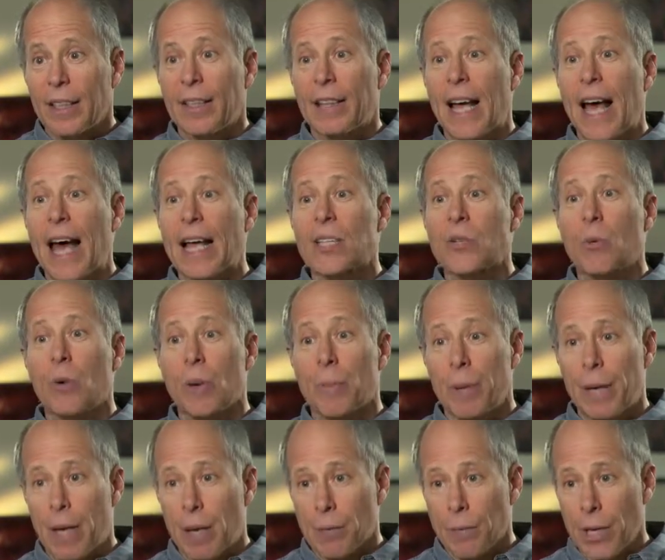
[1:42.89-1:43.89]
That's where it
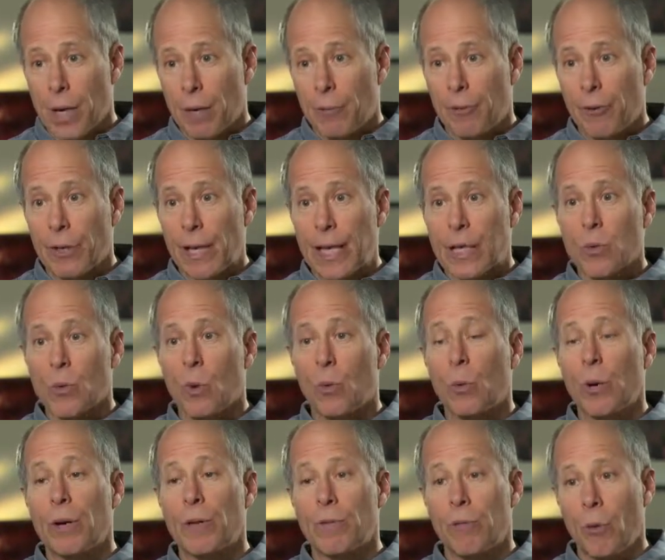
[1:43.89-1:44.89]
becomes helpful. That's where
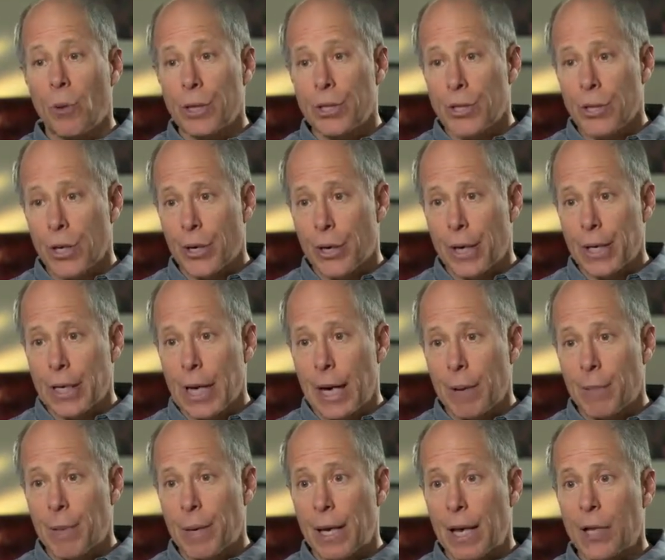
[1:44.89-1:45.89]
we avoid
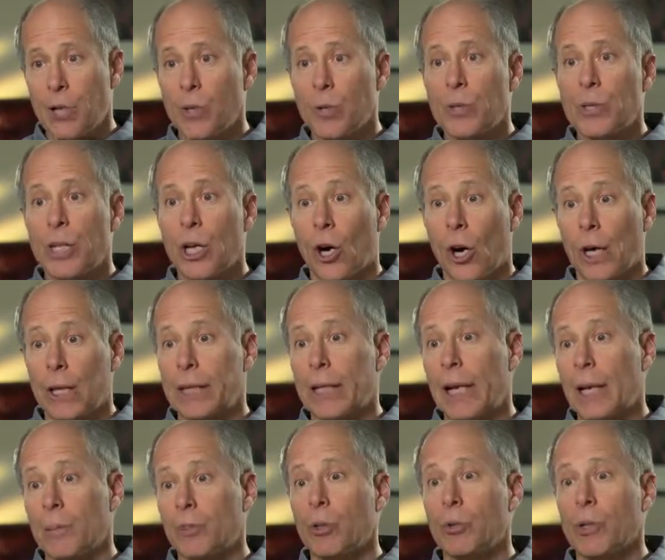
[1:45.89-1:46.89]
stereotyping and use the
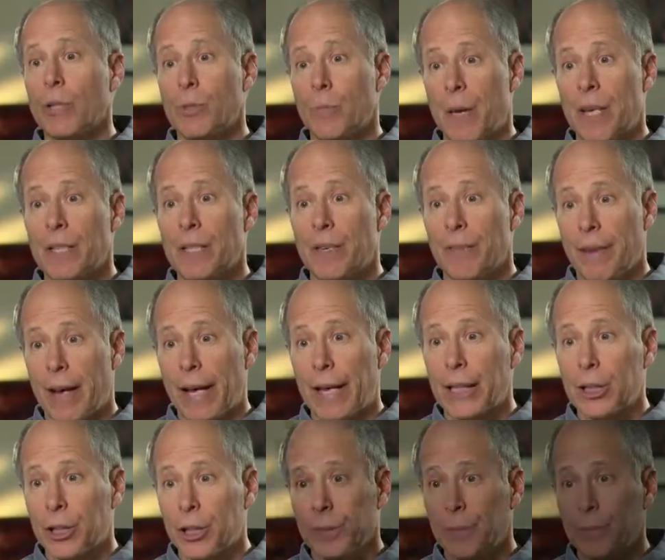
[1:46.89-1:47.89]
archetype to its best
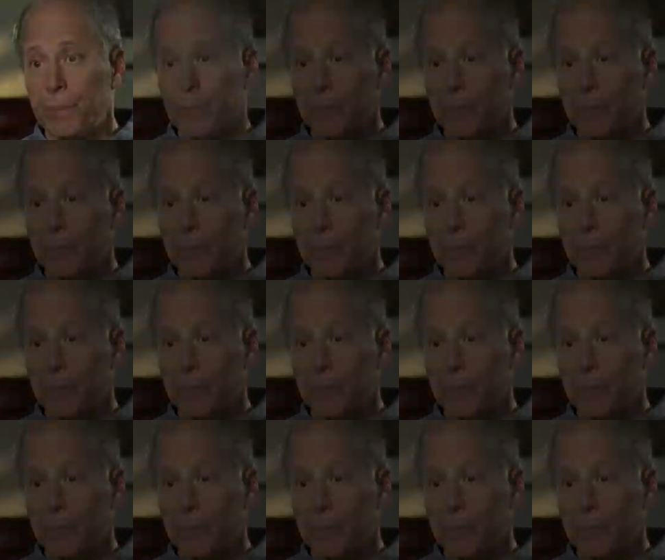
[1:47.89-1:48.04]
advantage.